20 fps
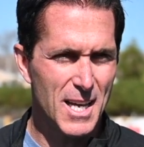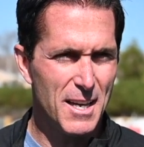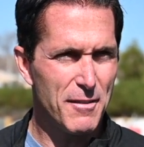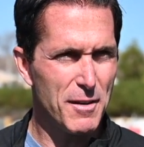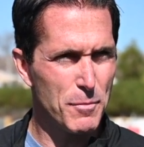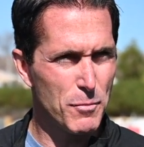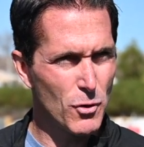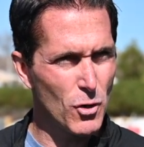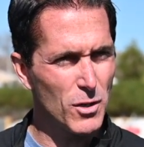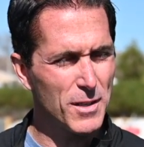if
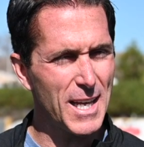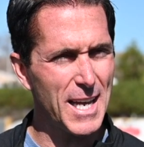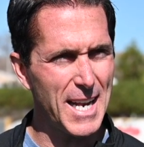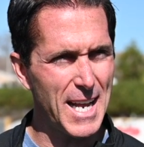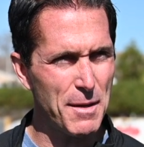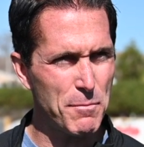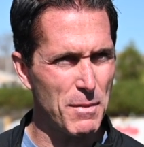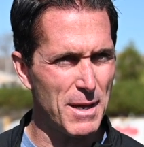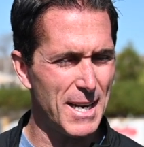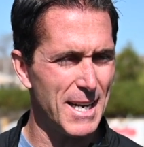he broke that
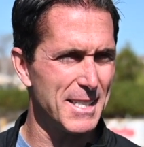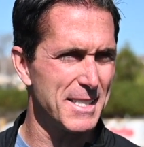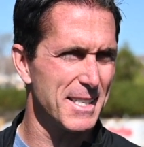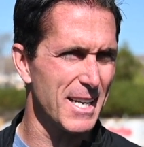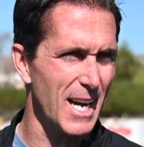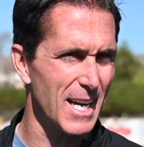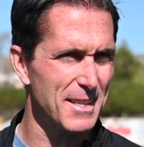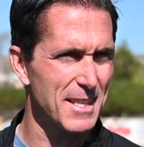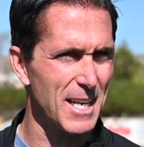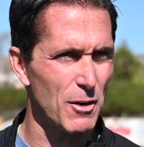8 minutes,
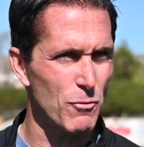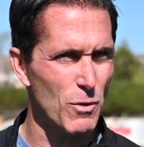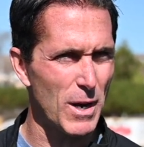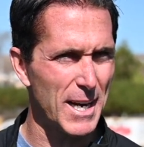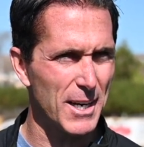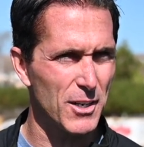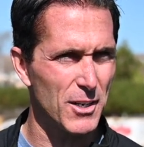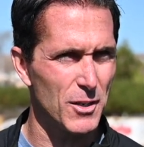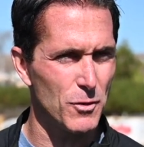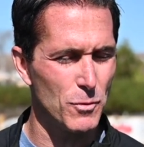got that
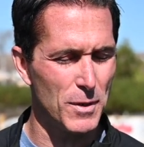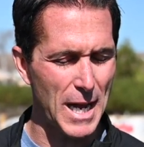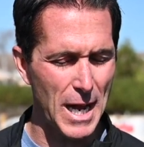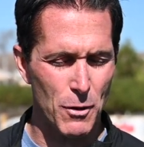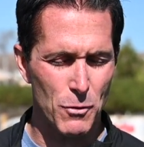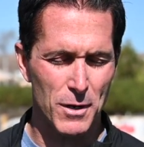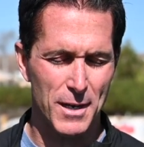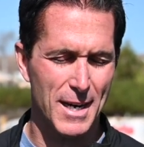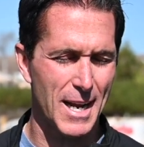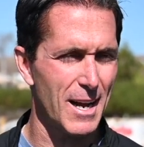record,
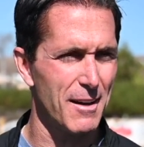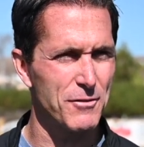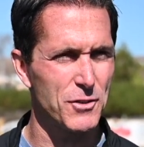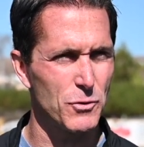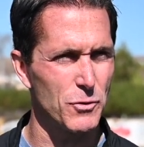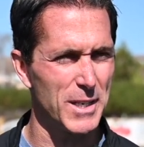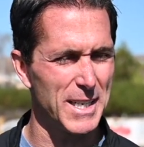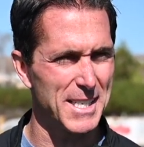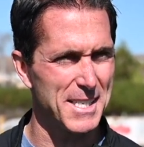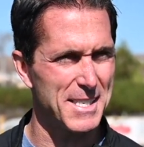now we're going to have to
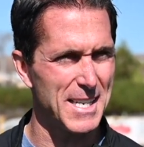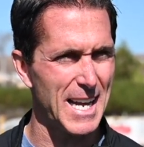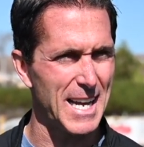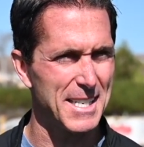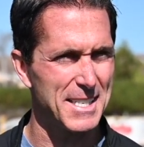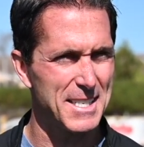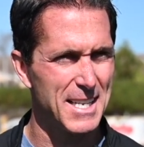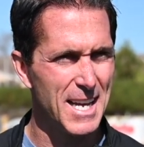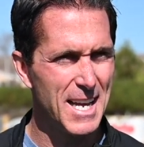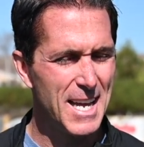
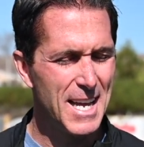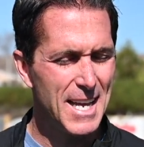reassess.